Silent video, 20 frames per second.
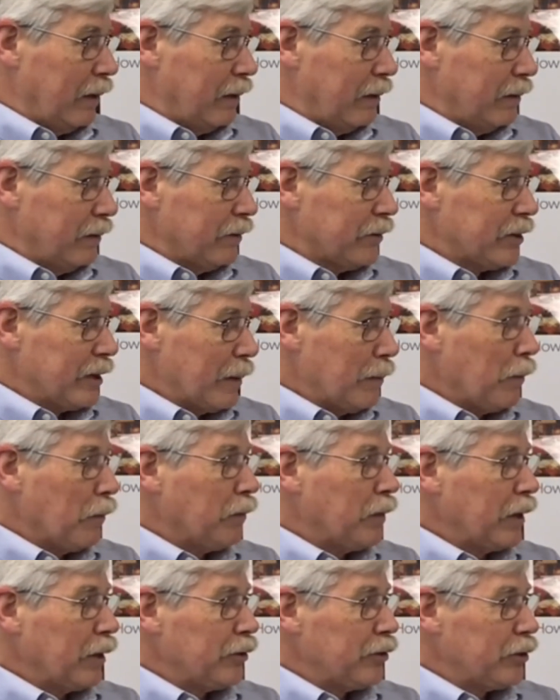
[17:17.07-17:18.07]
some of
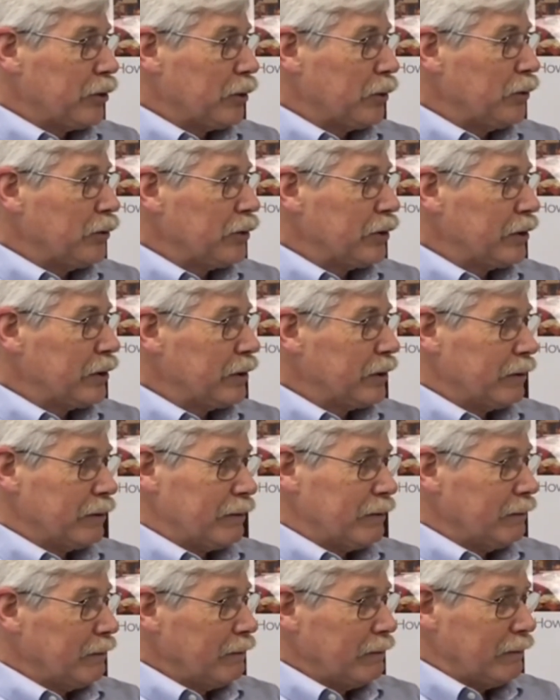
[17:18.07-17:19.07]
these students,
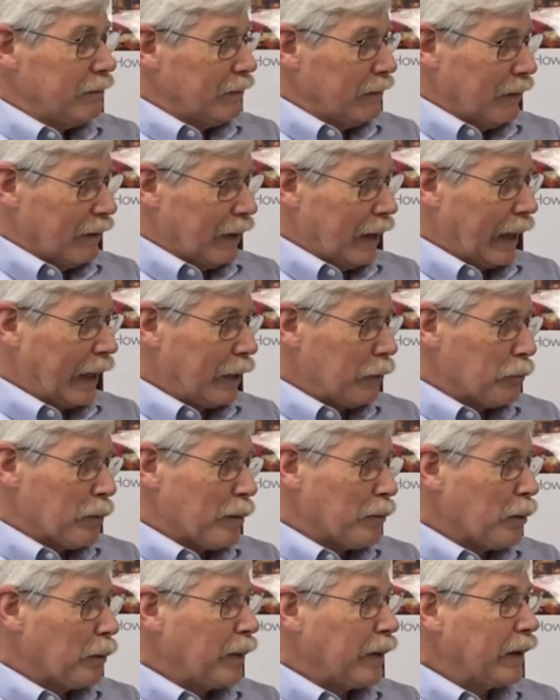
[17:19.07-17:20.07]
I can
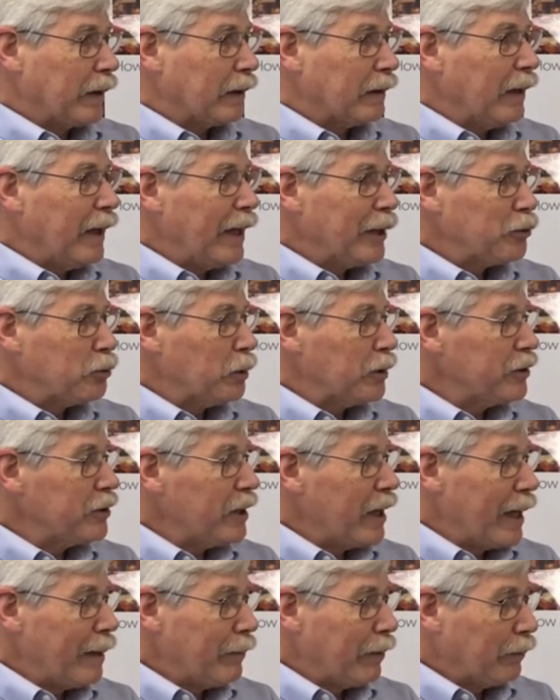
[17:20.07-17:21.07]
remember being in class one
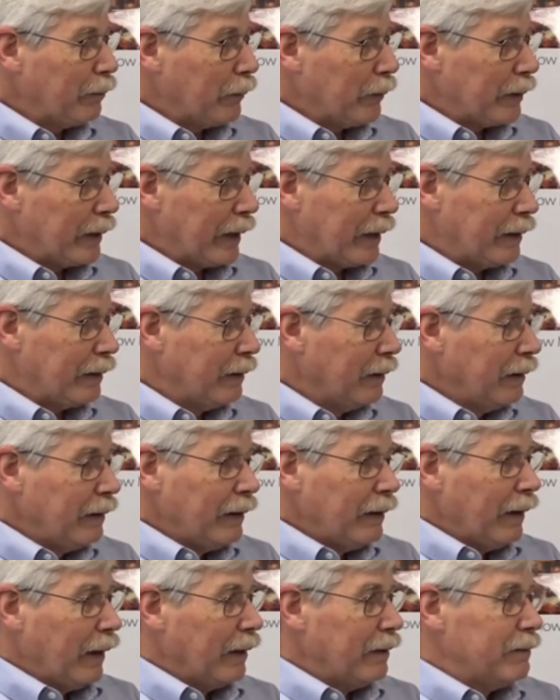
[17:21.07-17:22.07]
time and where they
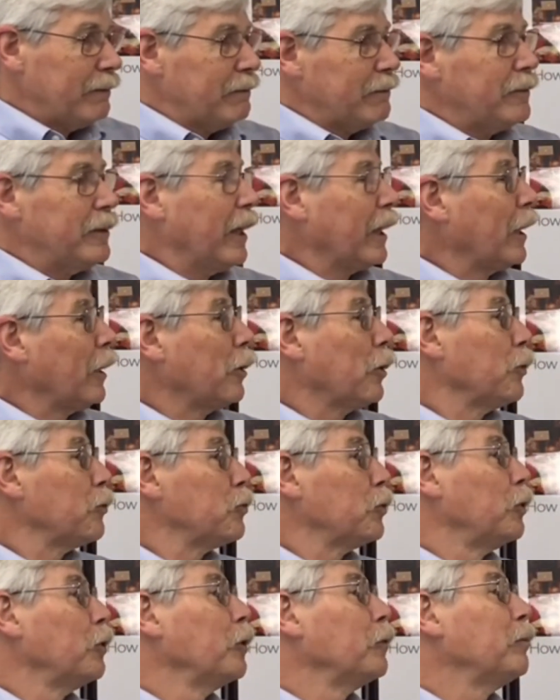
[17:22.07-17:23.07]
had taken
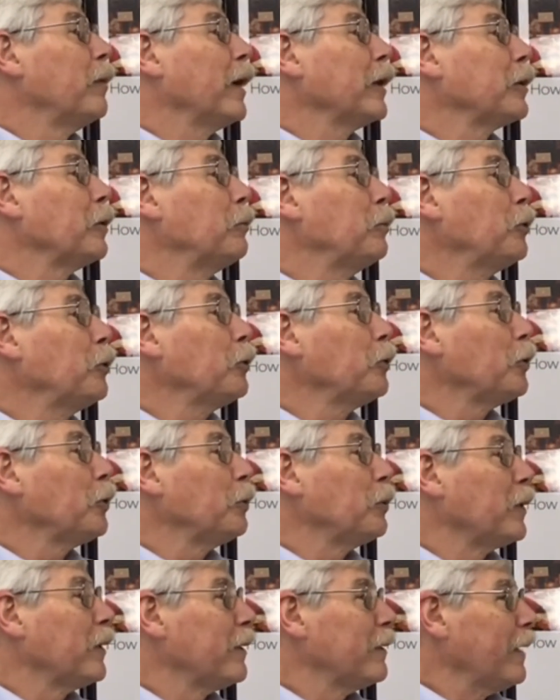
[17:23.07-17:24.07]
control of my computer
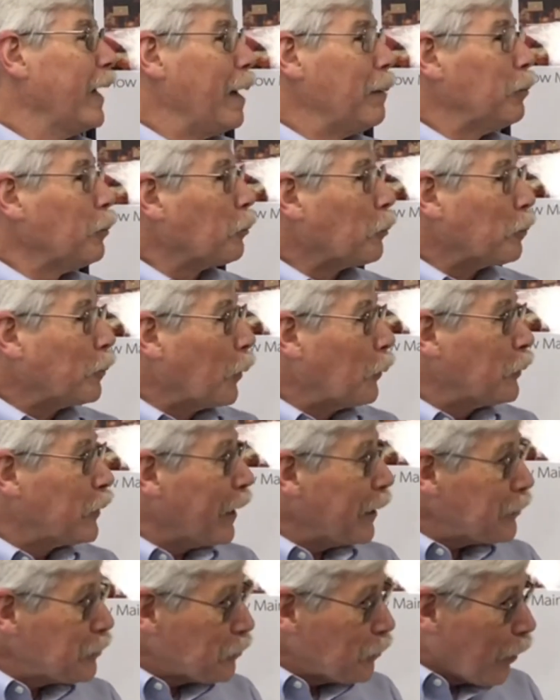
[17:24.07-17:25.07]
with Apple Remote
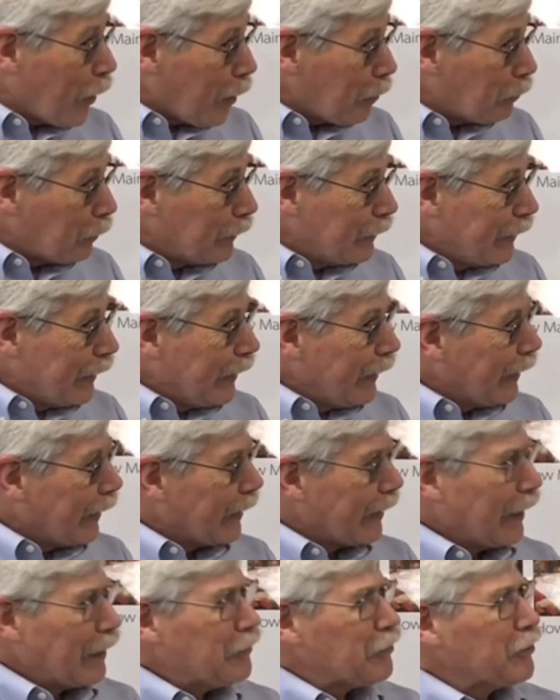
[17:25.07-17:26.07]
Desktop,
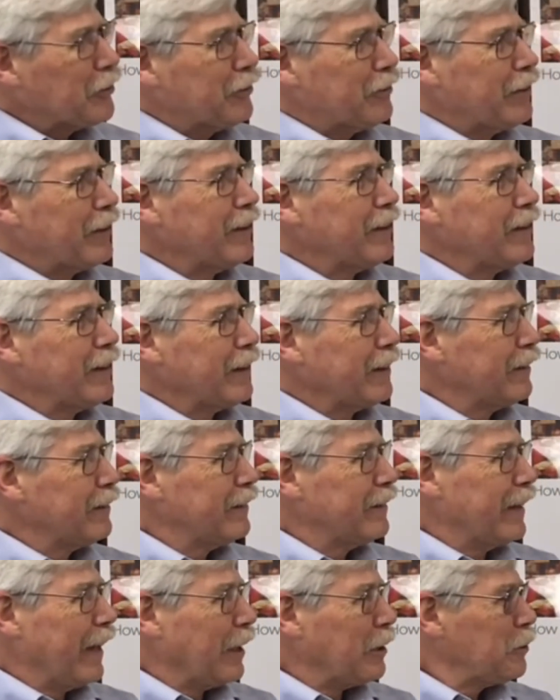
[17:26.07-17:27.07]
and I just didn't think
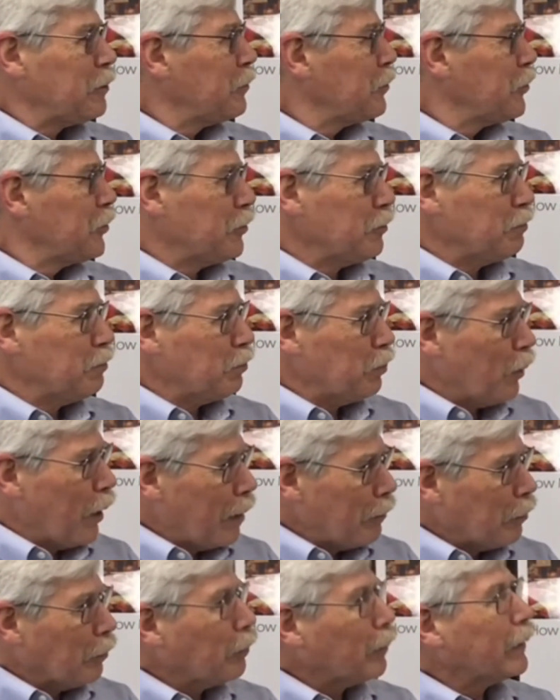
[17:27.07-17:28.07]
that should
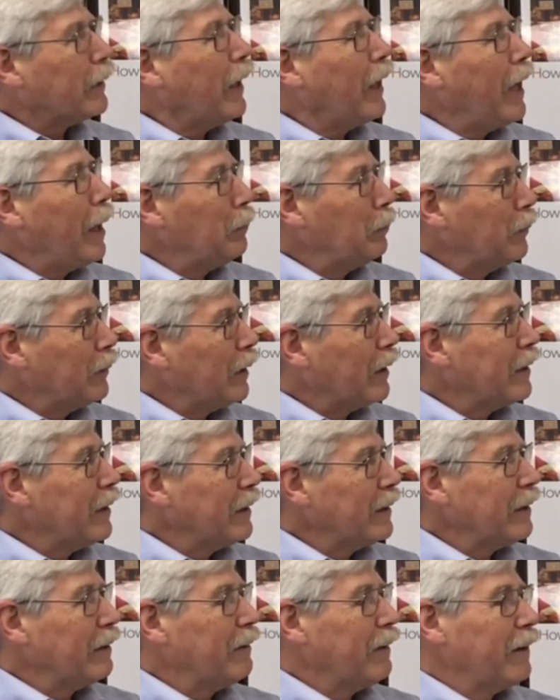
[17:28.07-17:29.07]
probably happen. I
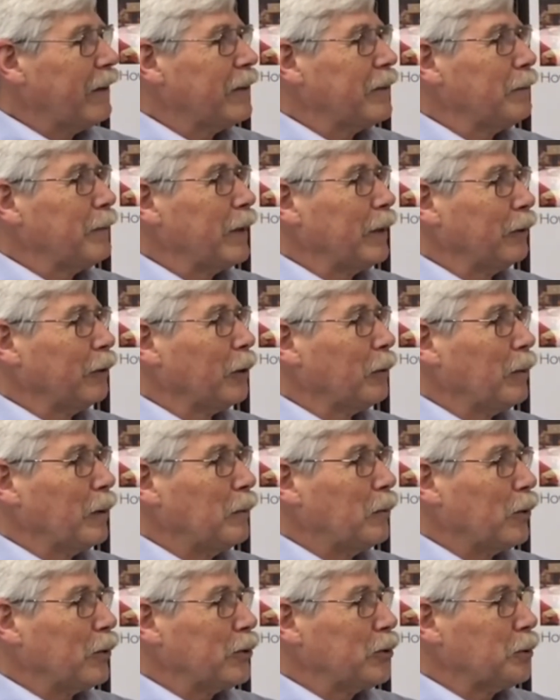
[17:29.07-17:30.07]
think there needed to be a little bit
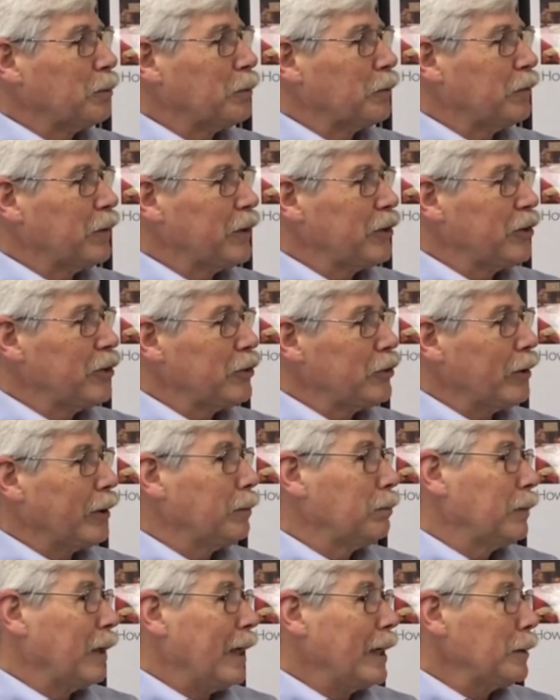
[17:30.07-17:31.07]
more supervision, so I
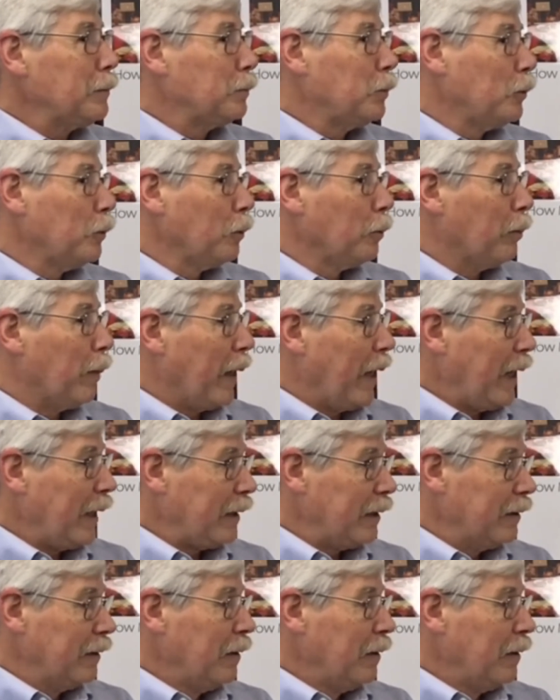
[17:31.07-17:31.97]
kind of pulled back